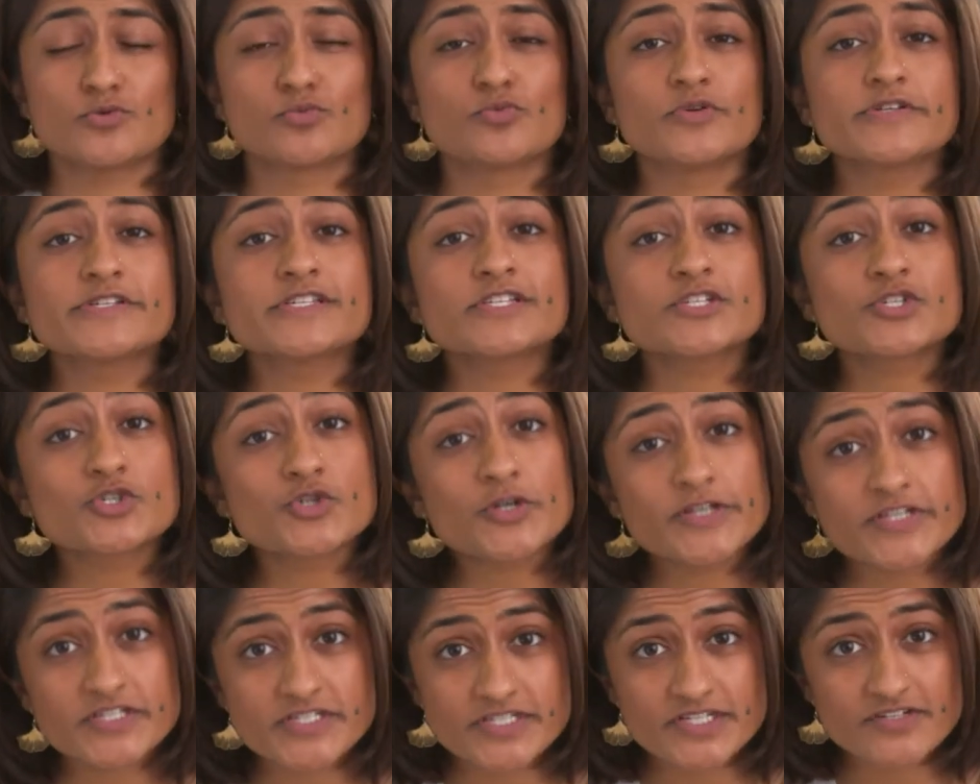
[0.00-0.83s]

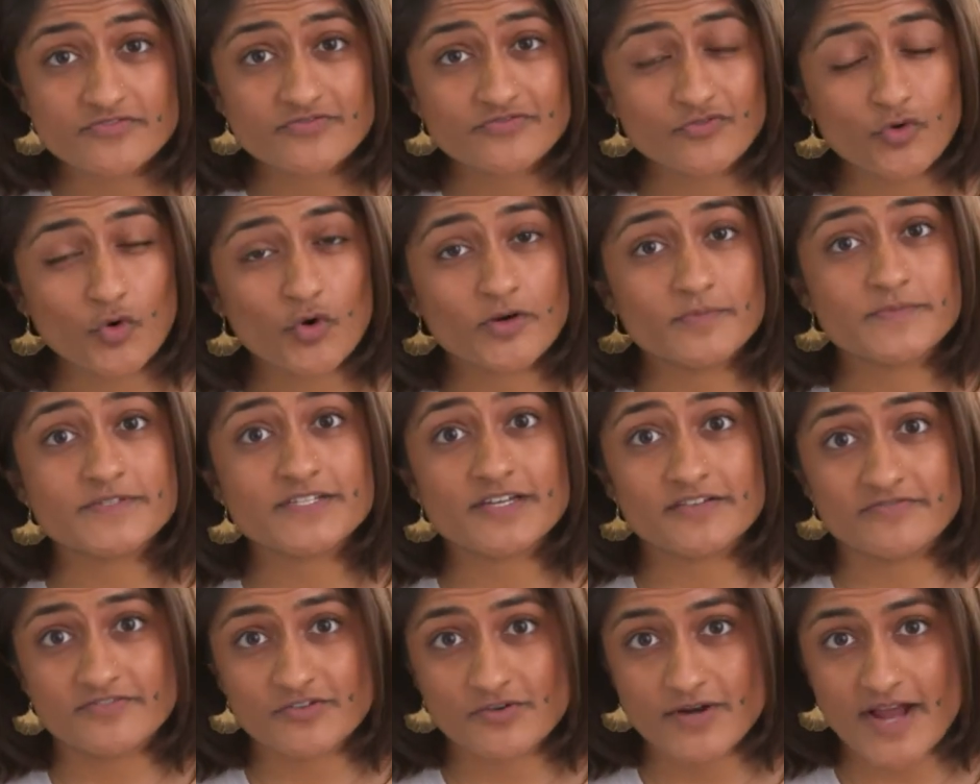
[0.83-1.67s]
restricted forms
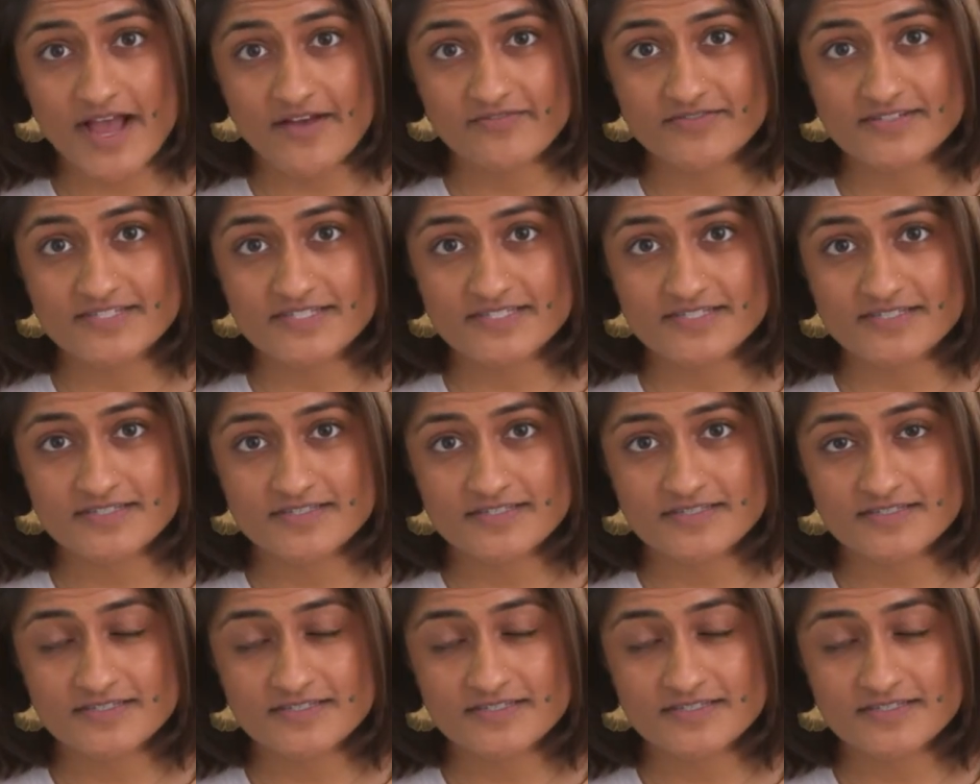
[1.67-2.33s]
of graphs.